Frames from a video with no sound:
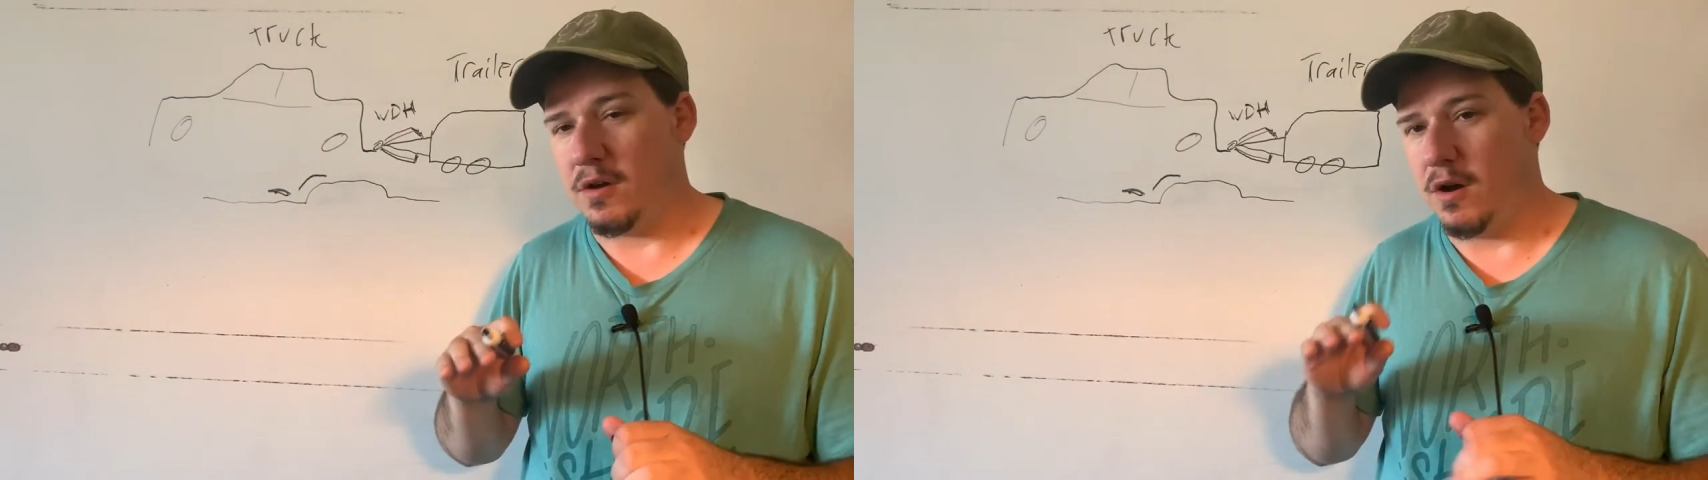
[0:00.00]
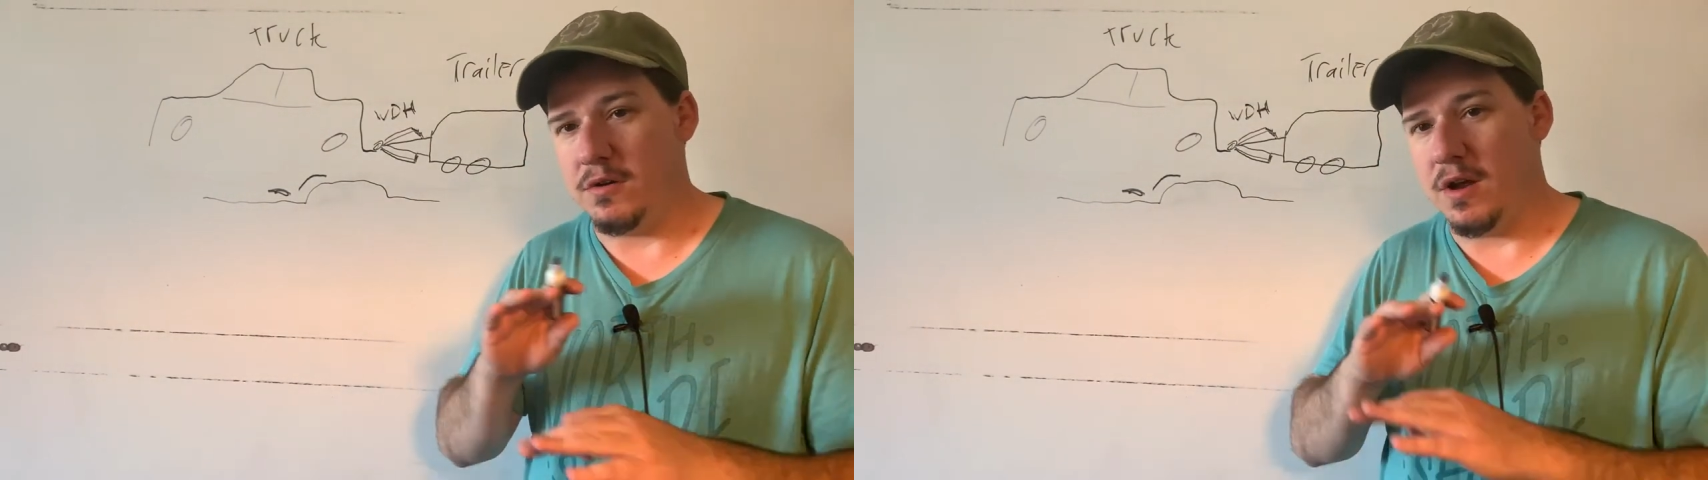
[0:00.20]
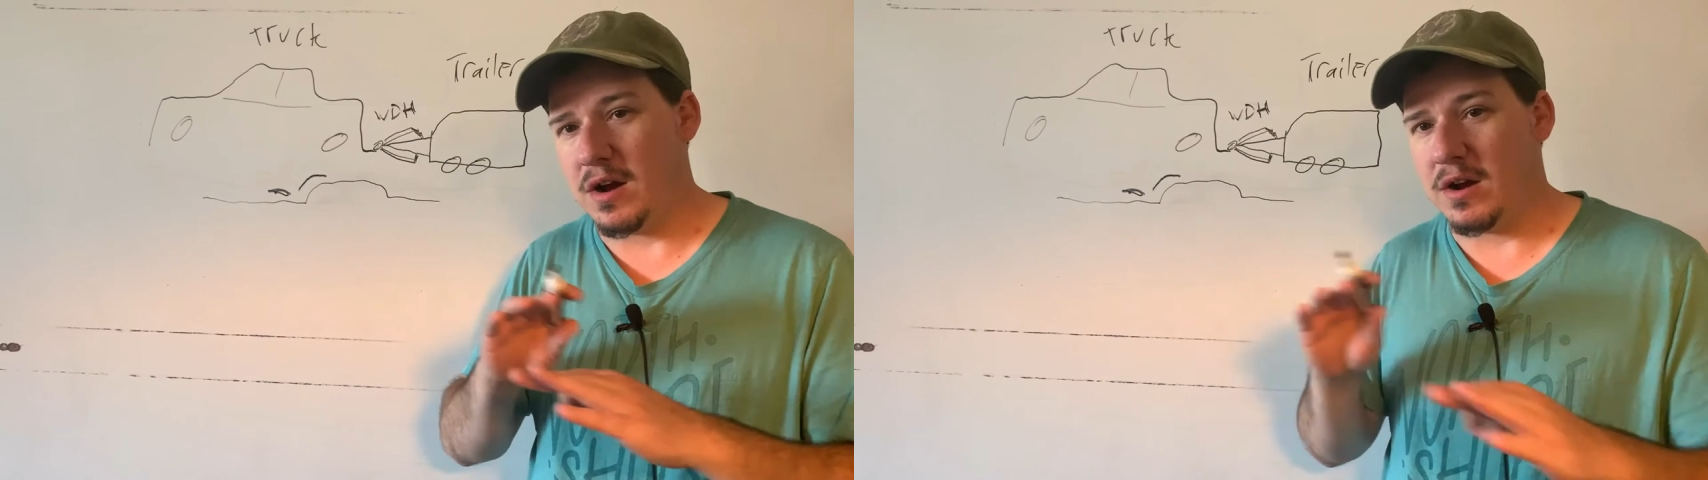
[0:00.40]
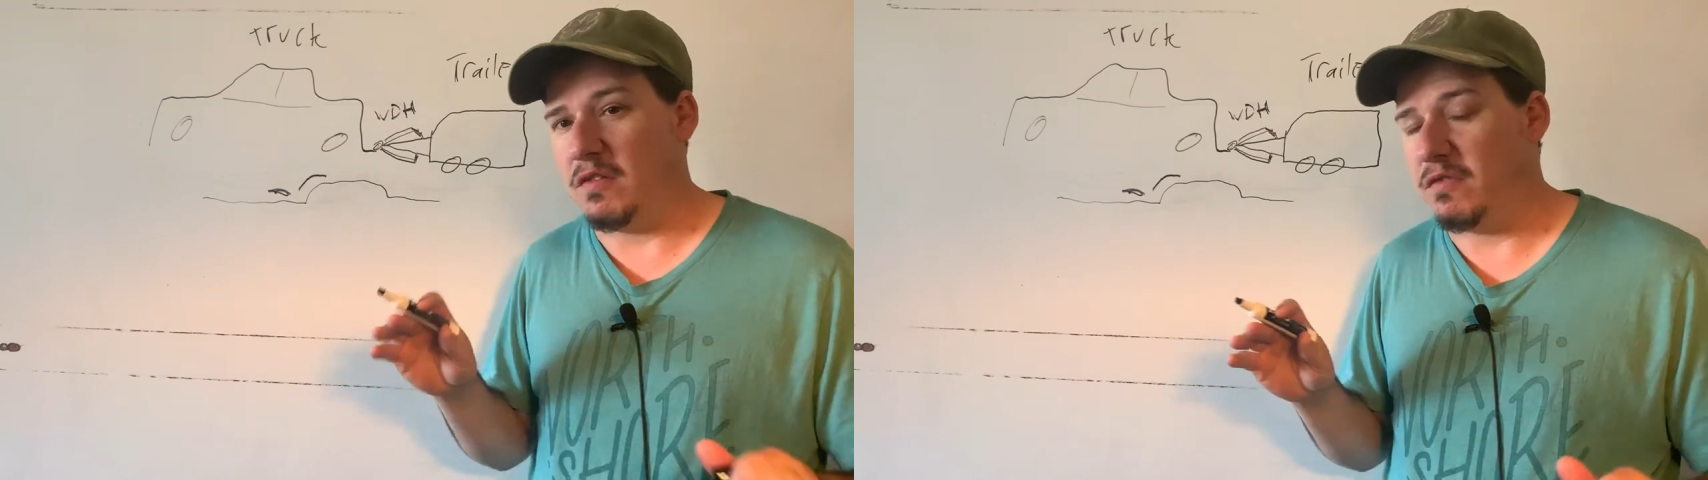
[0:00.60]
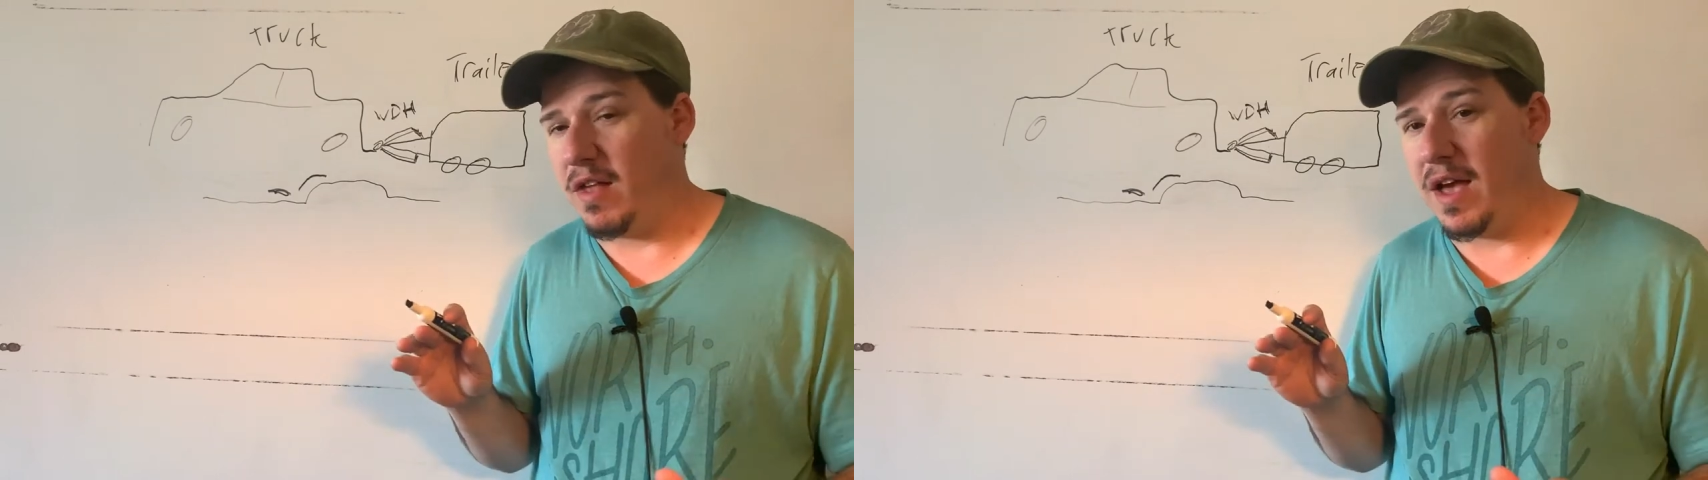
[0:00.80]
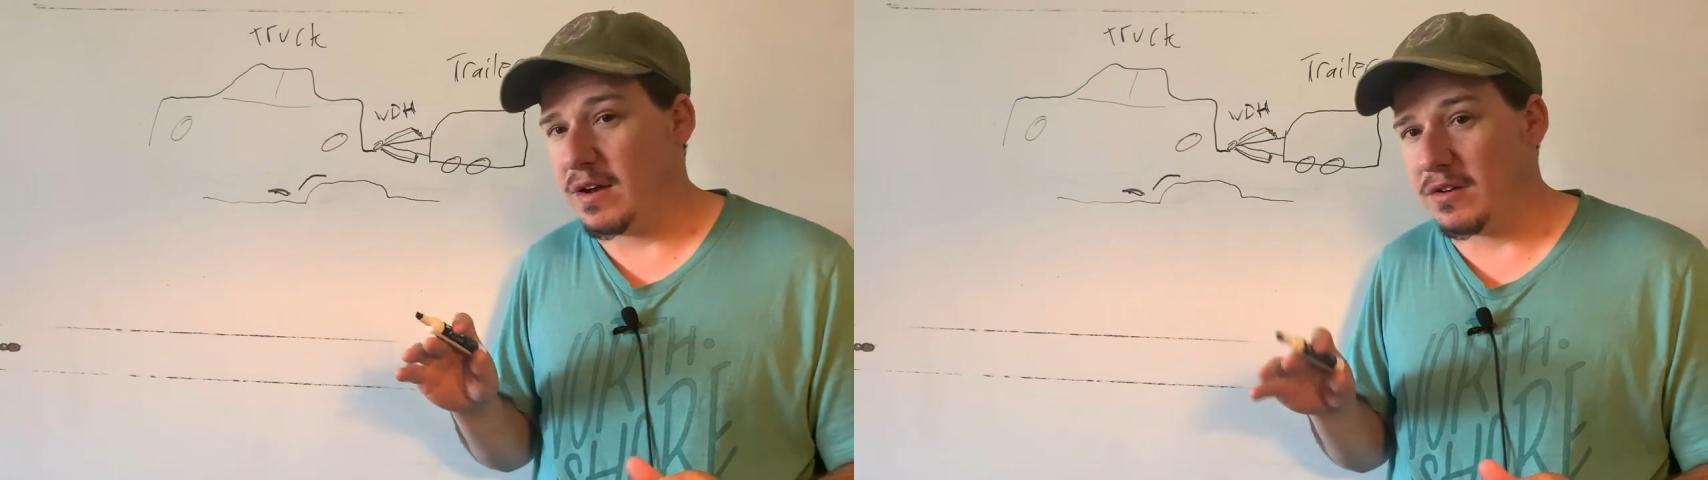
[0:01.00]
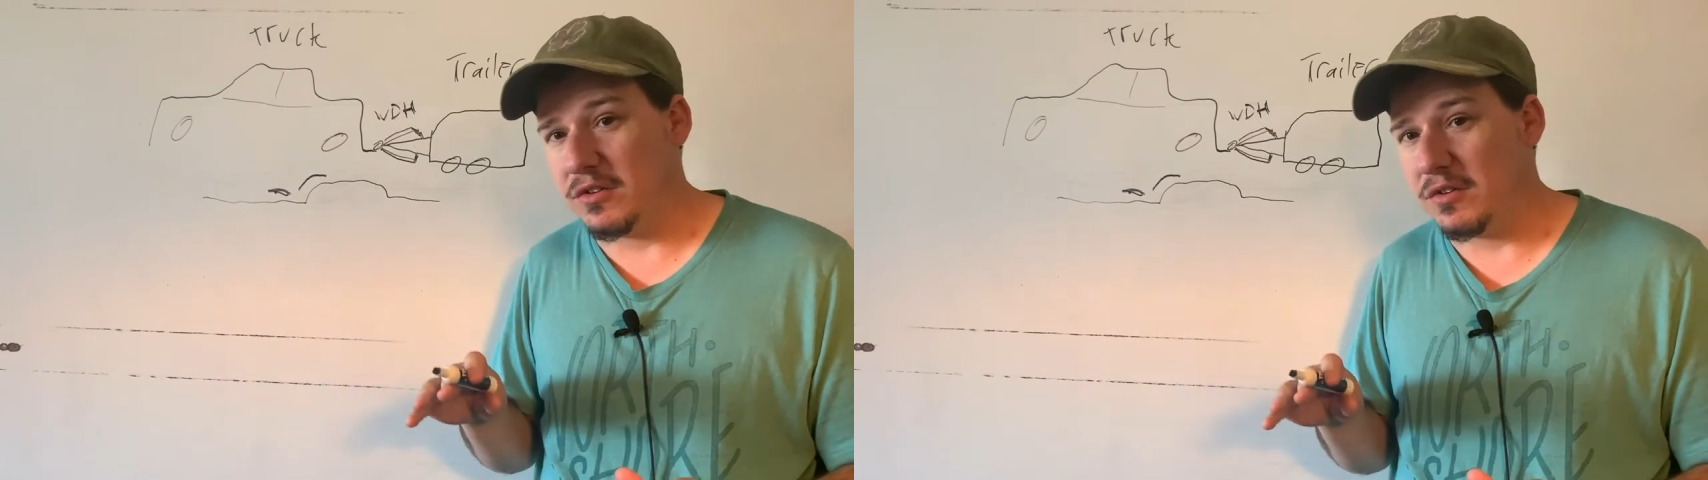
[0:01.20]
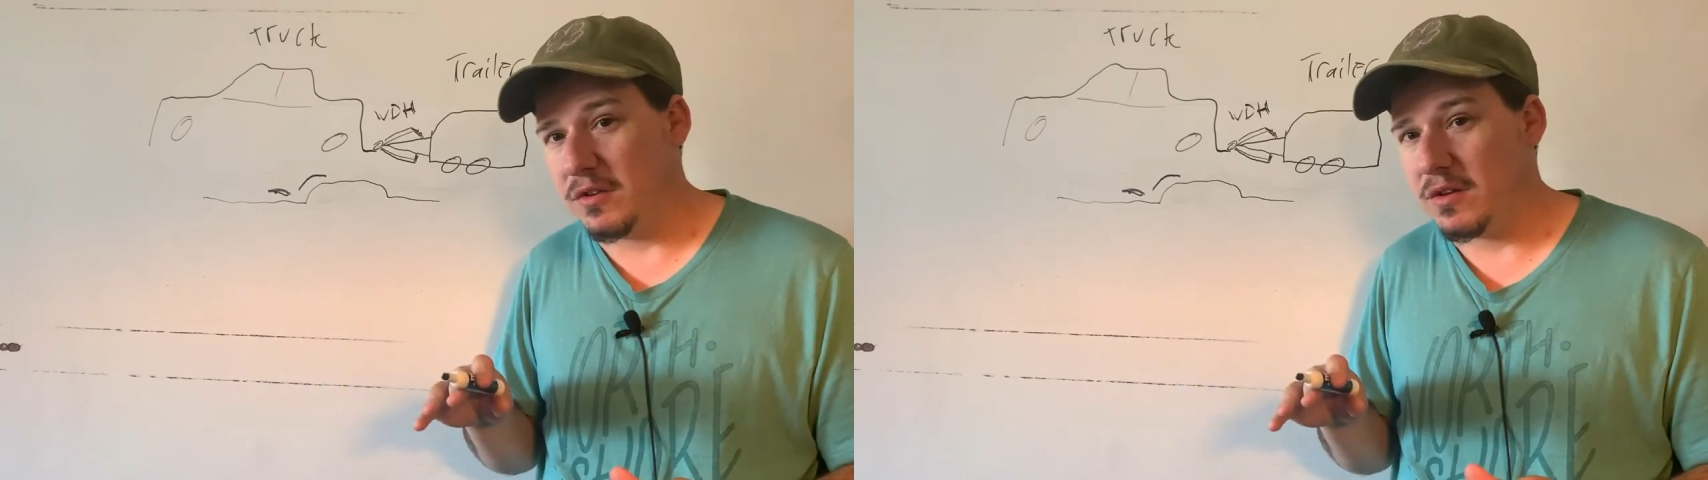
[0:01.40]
are not gonna flex.